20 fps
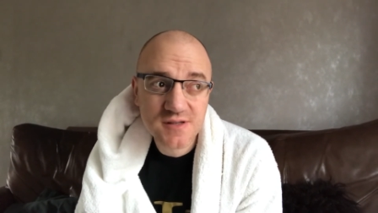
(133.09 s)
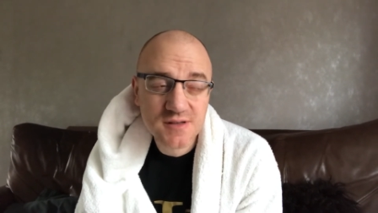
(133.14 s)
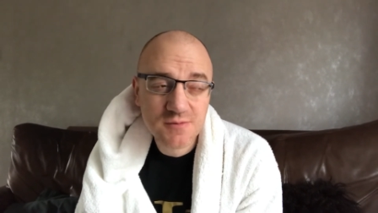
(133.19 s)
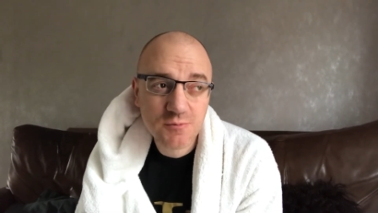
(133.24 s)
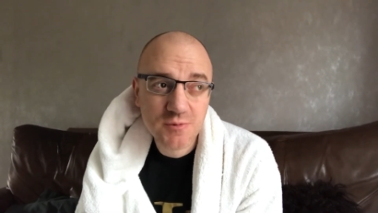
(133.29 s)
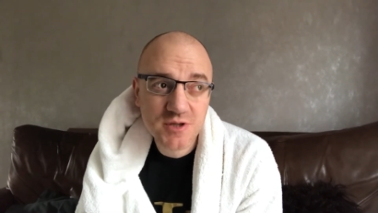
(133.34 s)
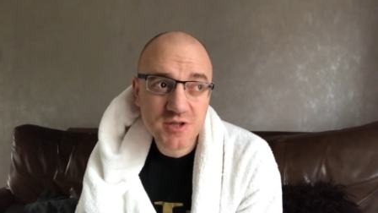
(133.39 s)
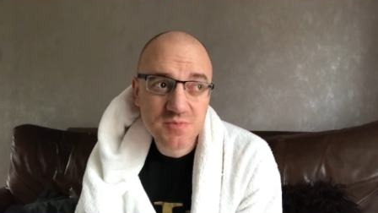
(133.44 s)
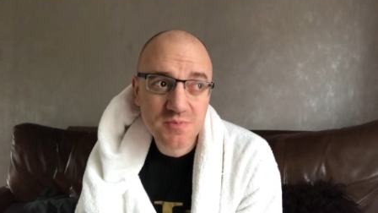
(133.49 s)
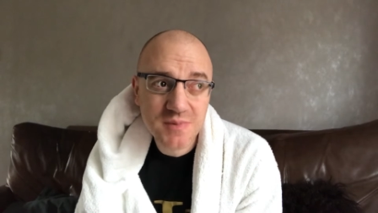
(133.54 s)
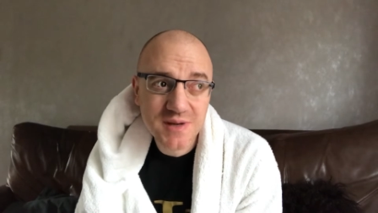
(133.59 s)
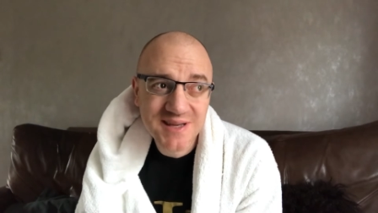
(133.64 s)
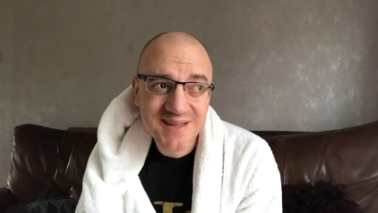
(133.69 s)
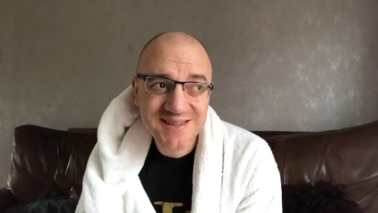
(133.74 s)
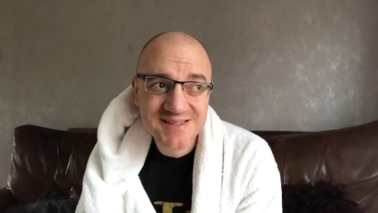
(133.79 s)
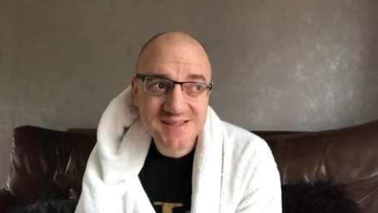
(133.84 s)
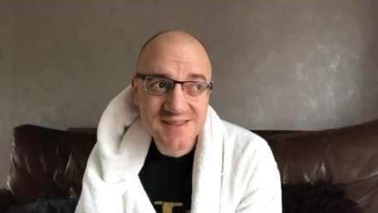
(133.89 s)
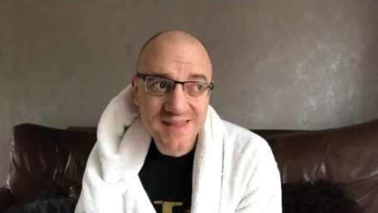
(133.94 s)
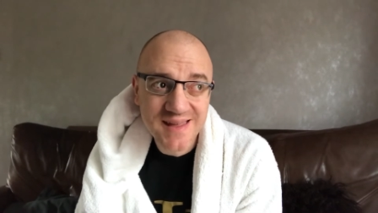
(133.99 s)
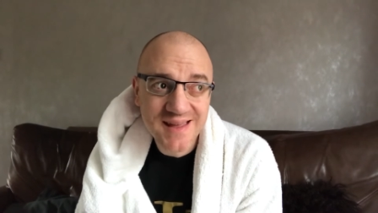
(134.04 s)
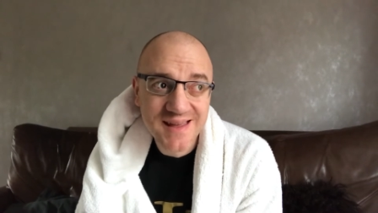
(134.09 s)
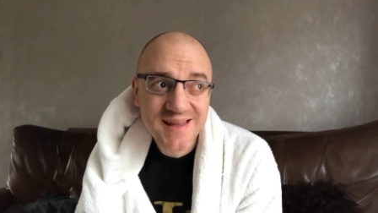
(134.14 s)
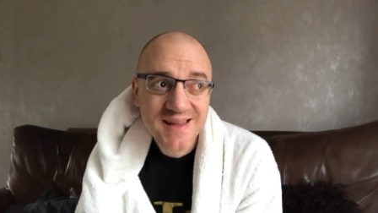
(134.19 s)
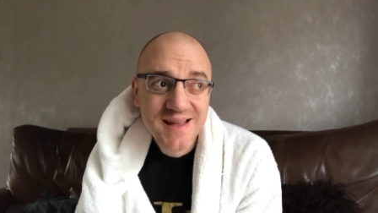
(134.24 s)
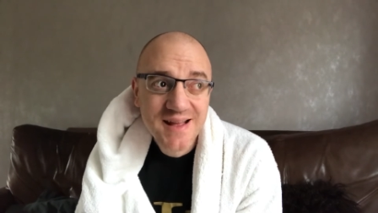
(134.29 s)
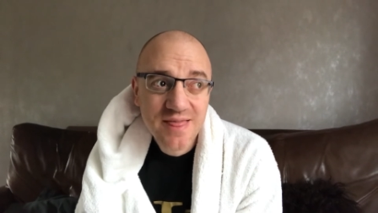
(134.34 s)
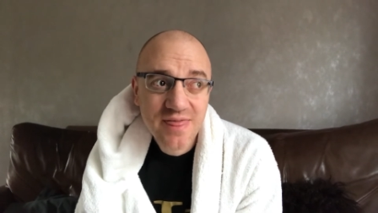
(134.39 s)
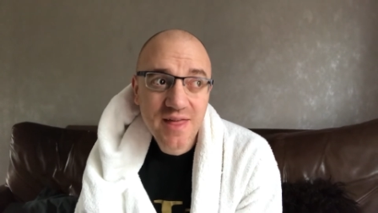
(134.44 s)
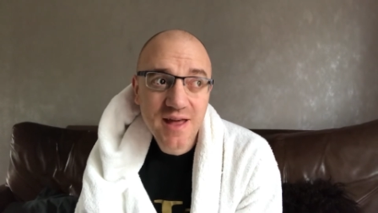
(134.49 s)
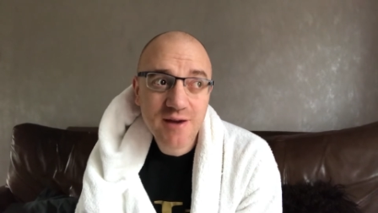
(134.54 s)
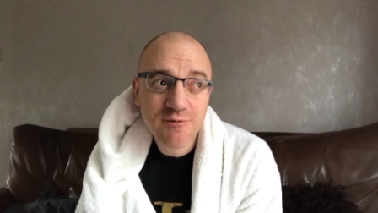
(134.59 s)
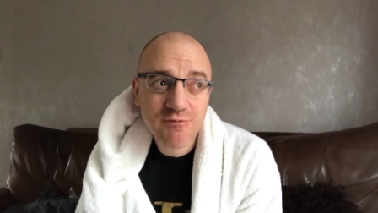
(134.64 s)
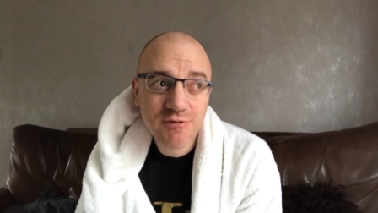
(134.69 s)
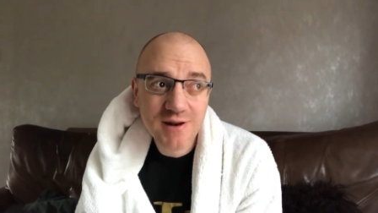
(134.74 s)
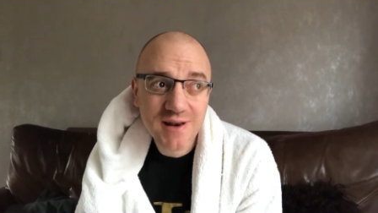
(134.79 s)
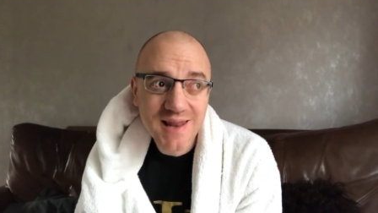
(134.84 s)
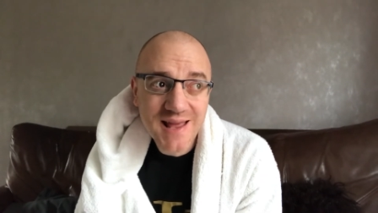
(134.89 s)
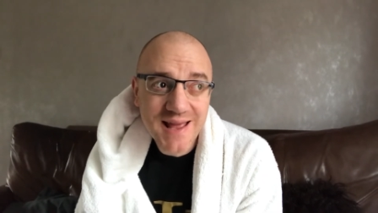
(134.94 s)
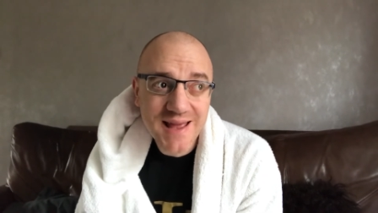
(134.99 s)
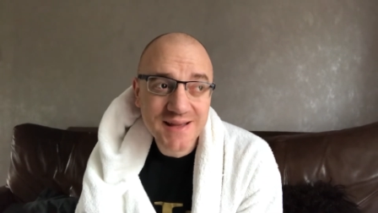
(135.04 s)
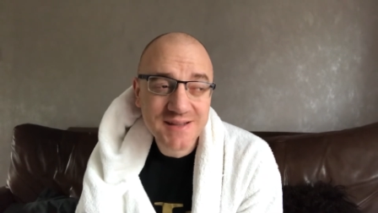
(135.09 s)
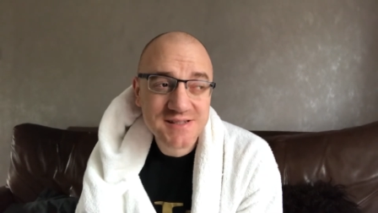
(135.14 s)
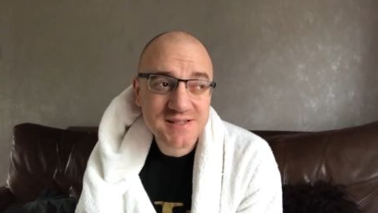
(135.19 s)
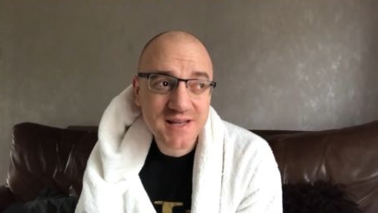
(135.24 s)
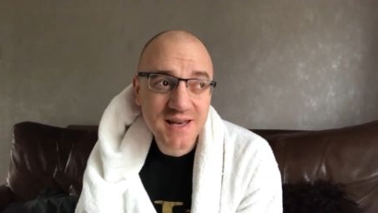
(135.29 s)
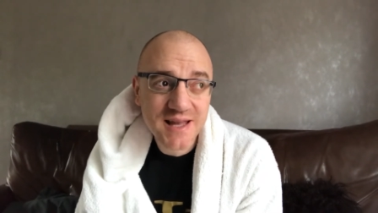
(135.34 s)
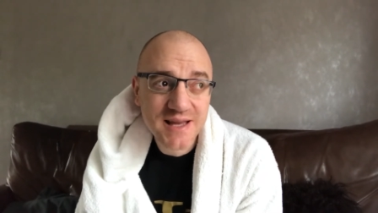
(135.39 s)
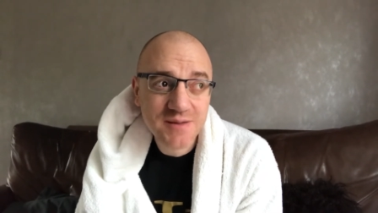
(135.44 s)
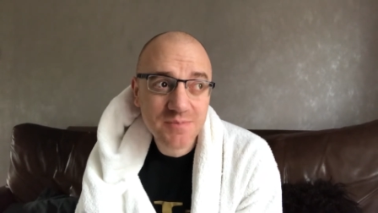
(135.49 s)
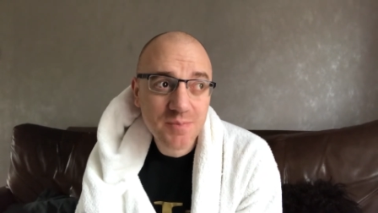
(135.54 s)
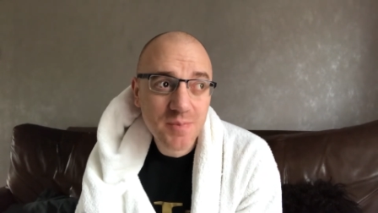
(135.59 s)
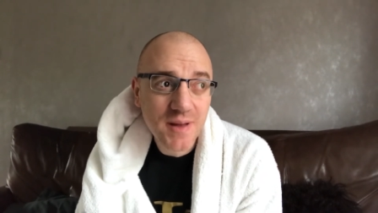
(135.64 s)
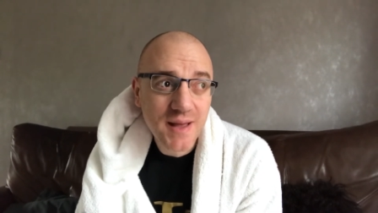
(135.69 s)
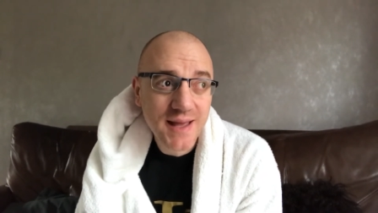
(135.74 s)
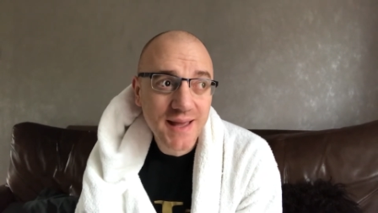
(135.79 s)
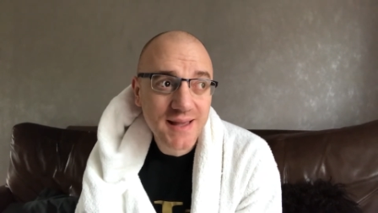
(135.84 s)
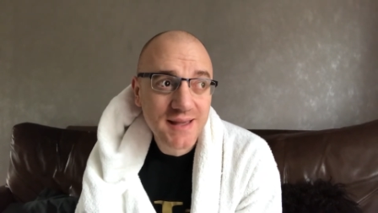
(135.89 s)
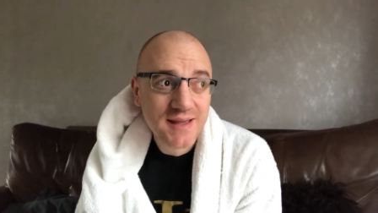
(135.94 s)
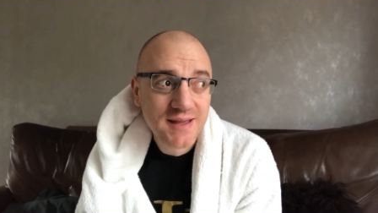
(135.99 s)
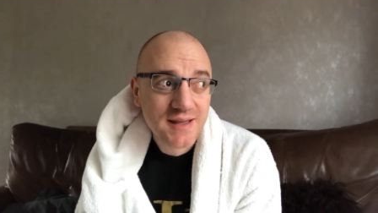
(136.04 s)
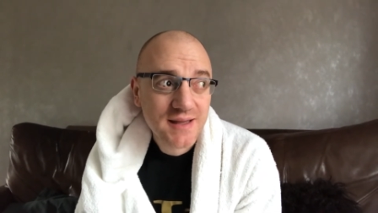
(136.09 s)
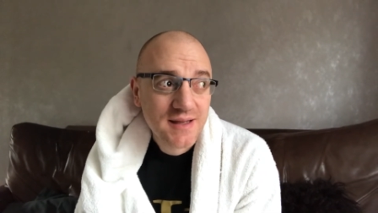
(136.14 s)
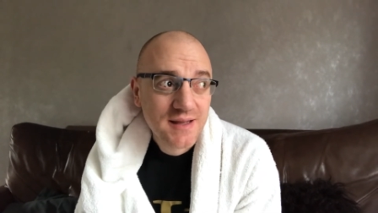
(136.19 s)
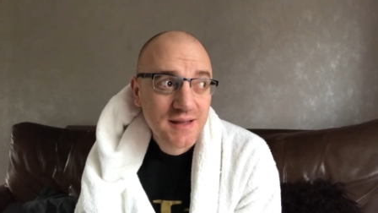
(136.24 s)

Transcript: which means that that relaxed, laid-back,